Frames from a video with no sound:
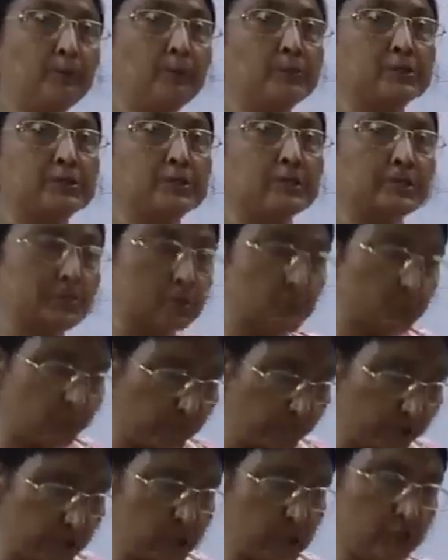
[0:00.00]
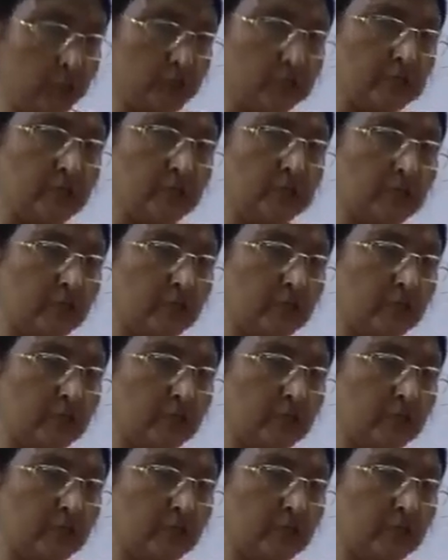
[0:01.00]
portions which